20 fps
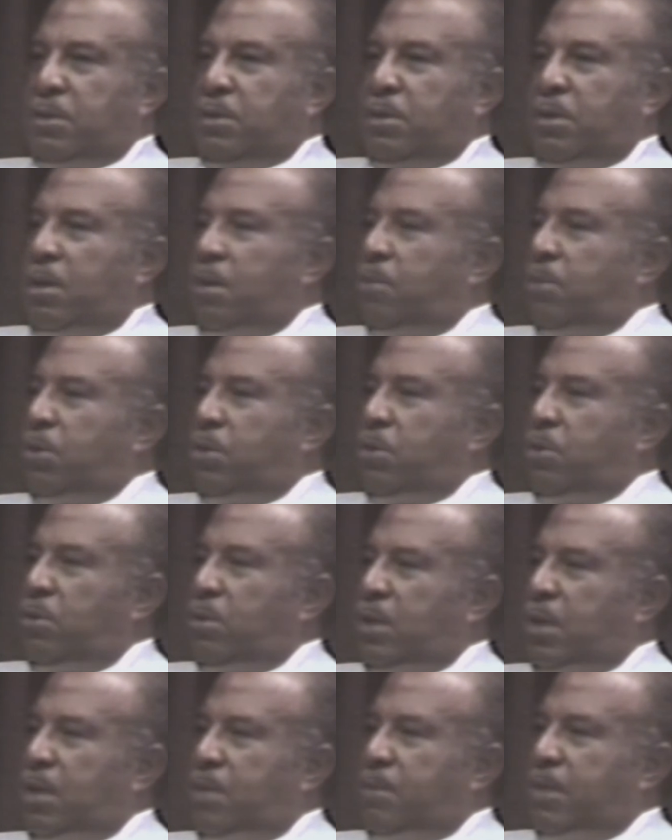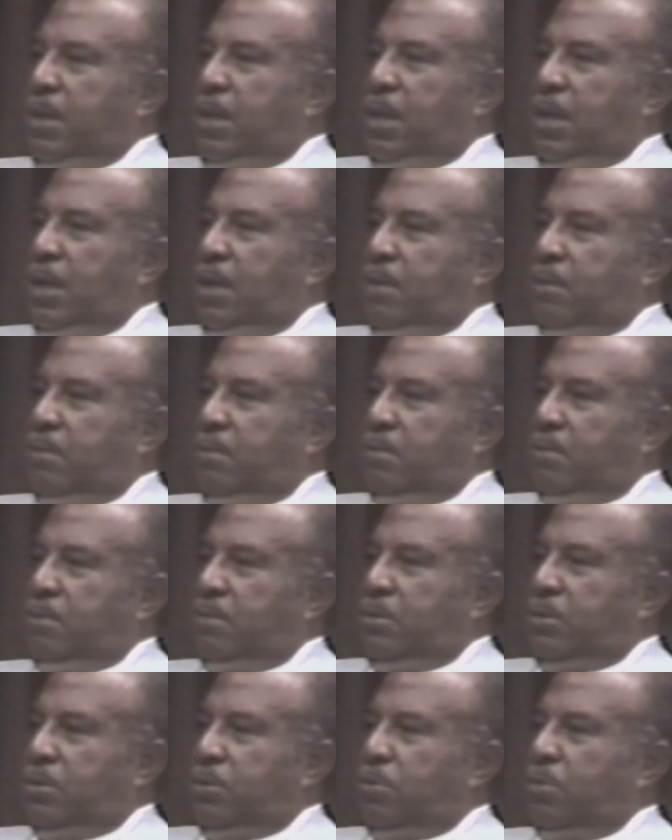the urban renewal coming in,
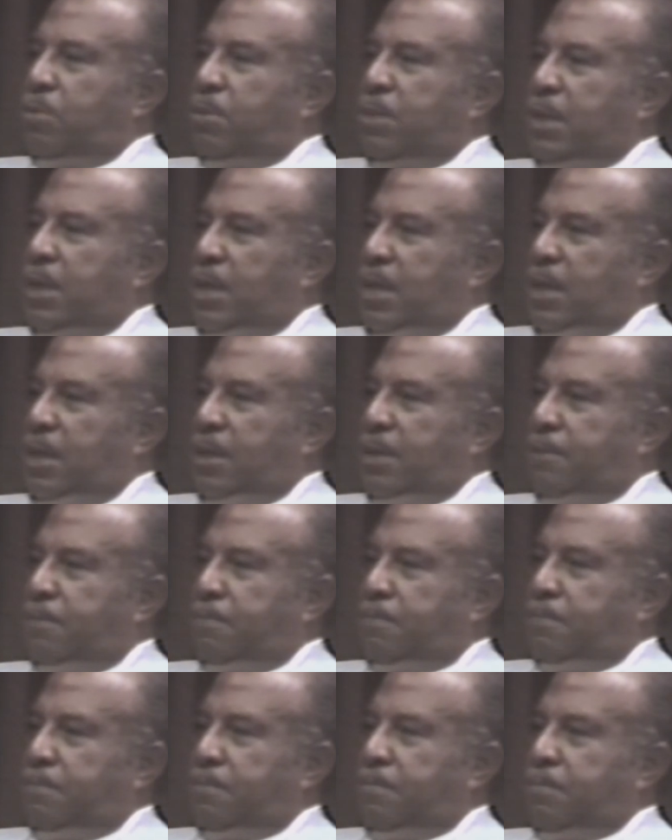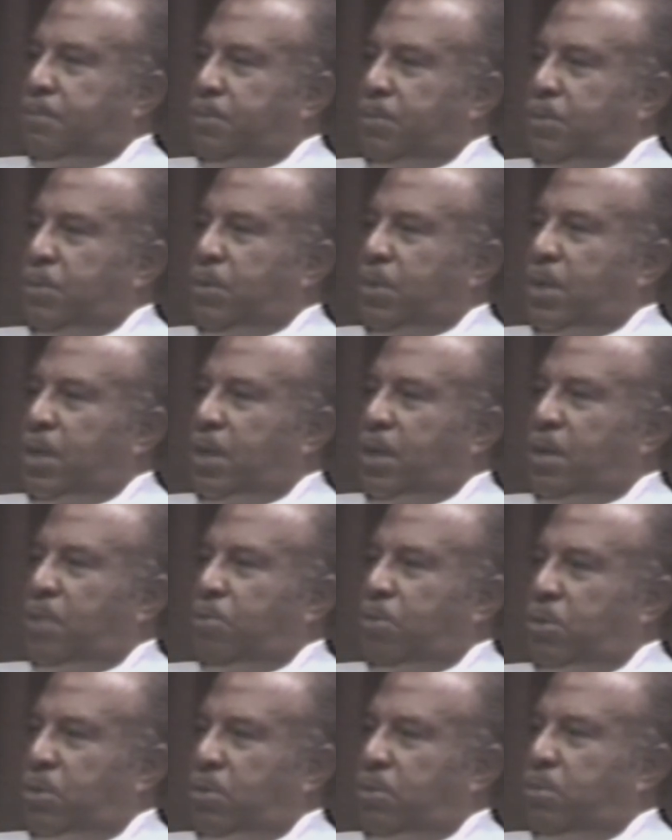swooping in and
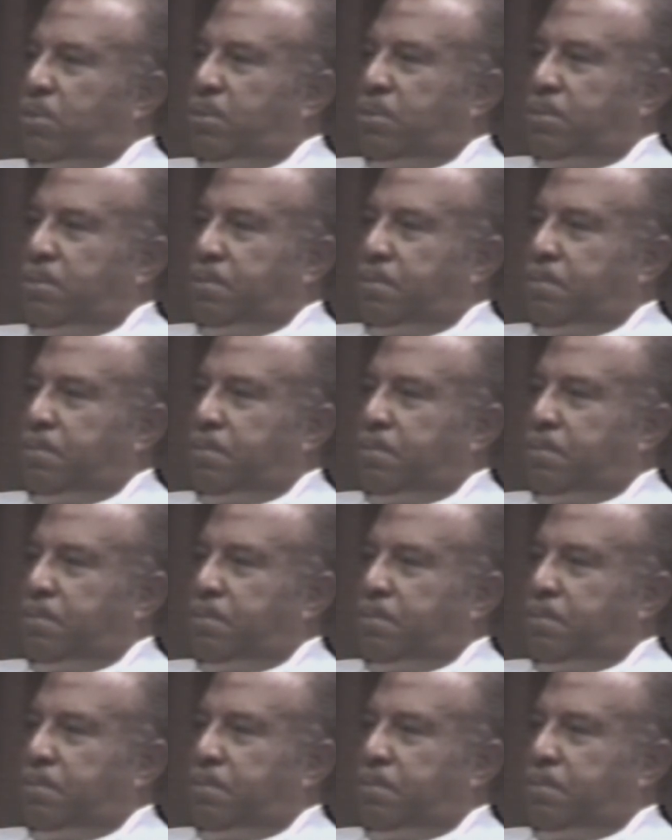uprooting.